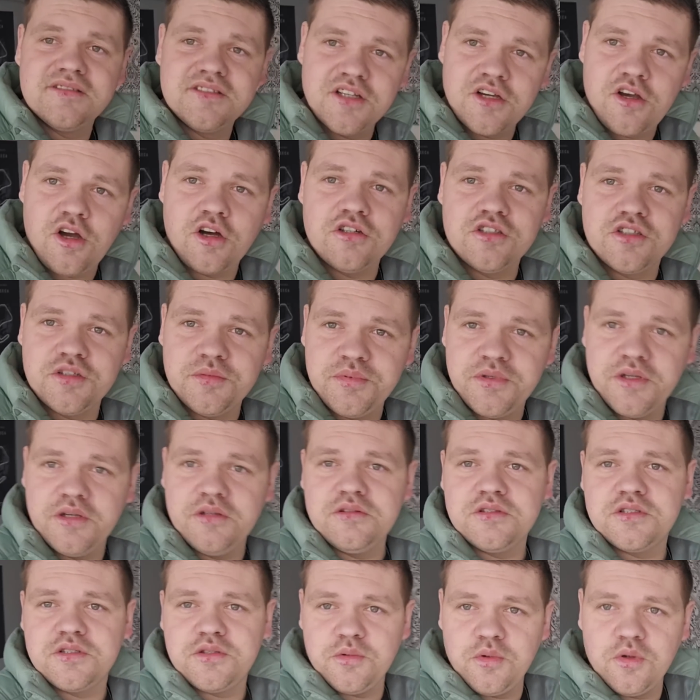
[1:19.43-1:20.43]
to
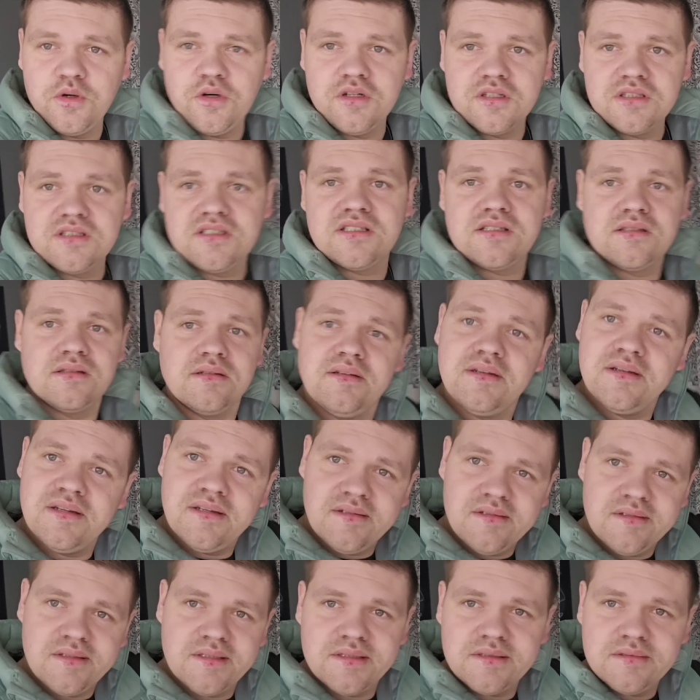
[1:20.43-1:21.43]
contribute towards
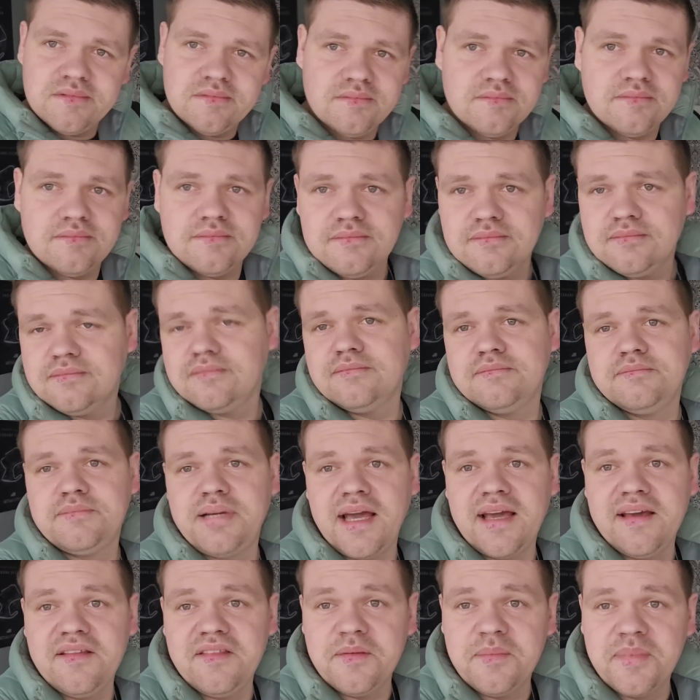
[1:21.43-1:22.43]

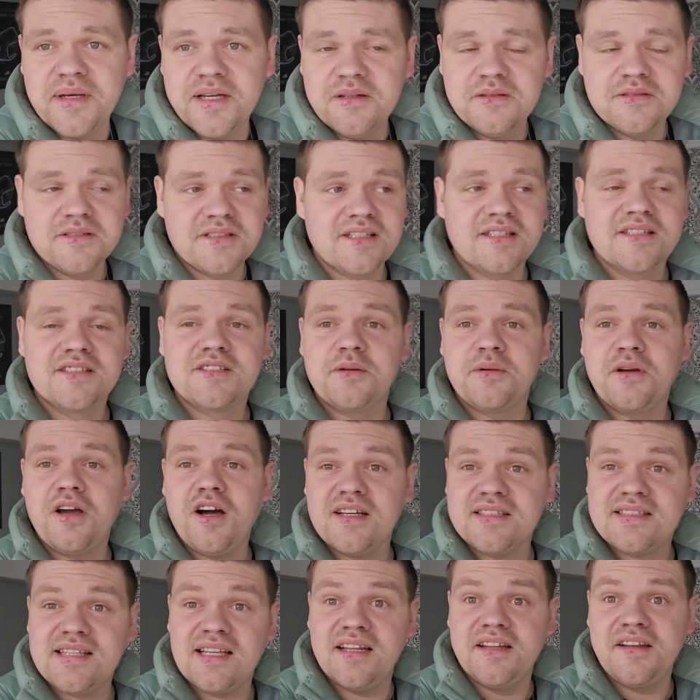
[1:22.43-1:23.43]
paying the bills. So we've got
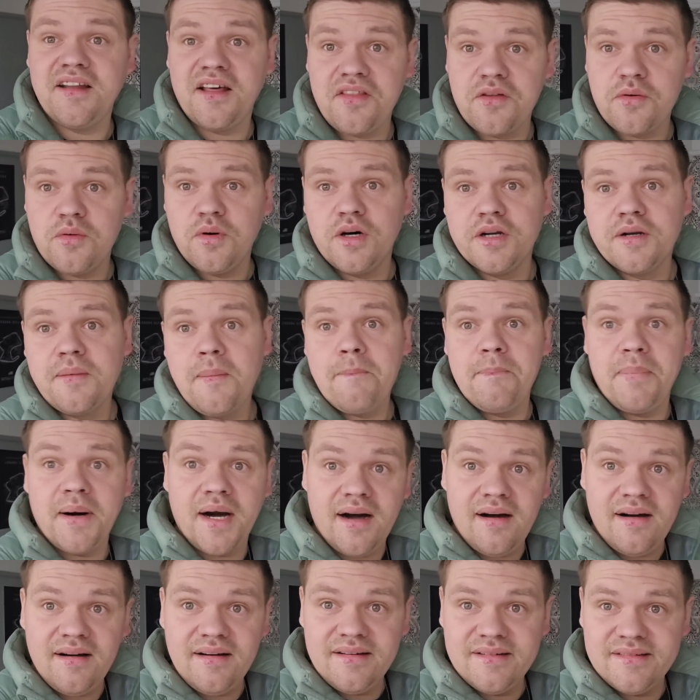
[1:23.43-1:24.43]
to sell another one,
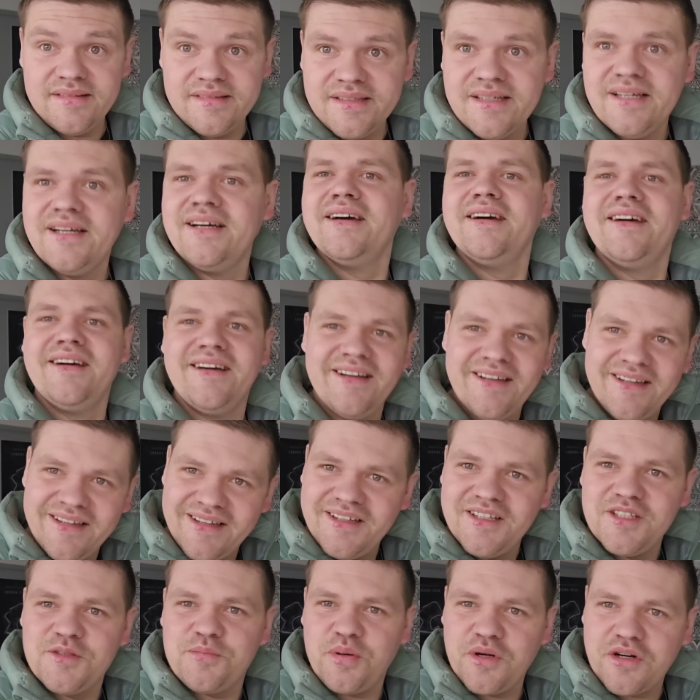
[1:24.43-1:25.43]
but
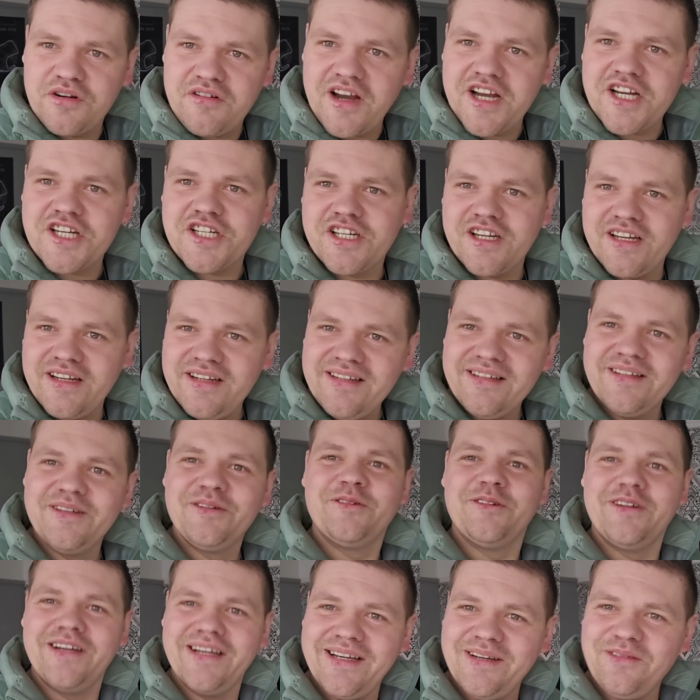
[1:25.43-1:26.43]
it's progression.
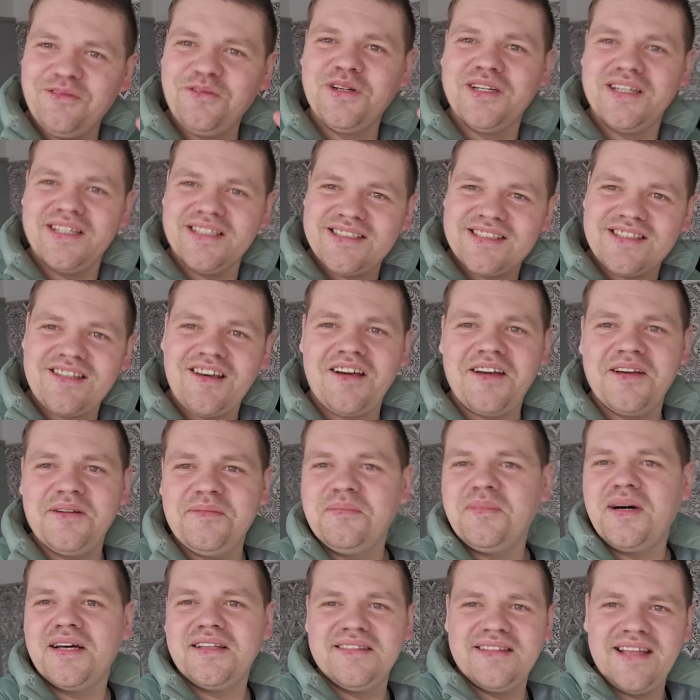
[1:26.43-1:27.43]
We're starting
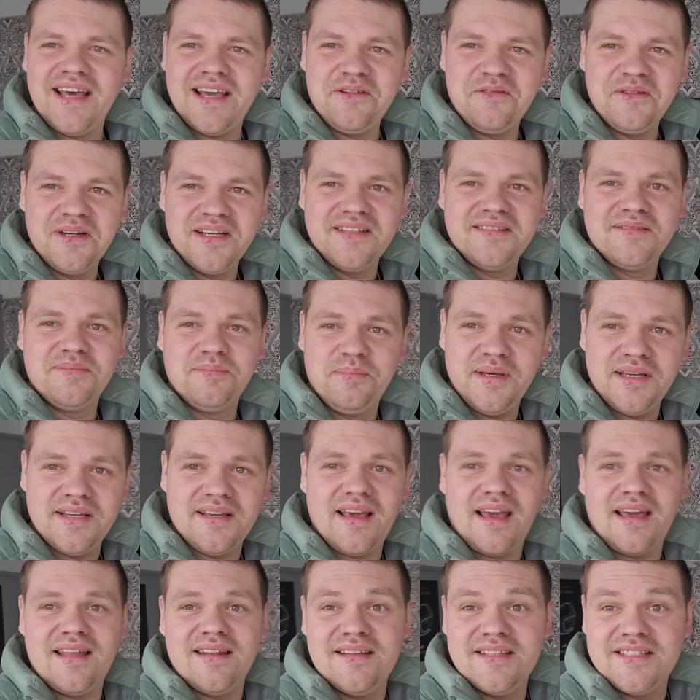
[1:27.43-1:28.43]
Monday with big
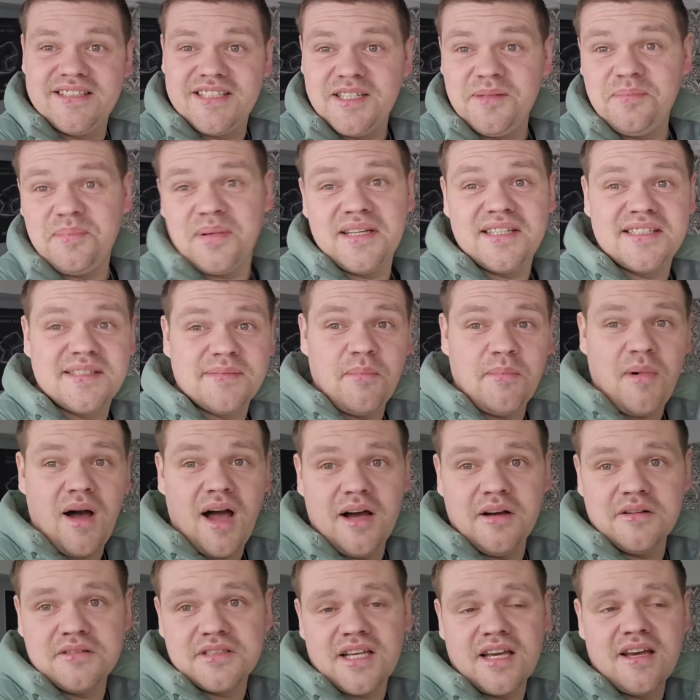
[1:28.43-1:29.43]
energy, big
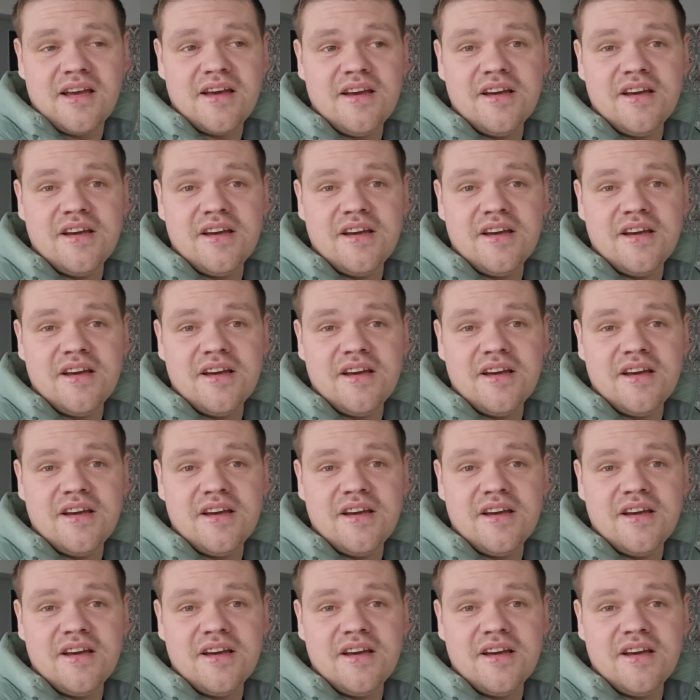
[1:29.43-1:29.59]
smiles.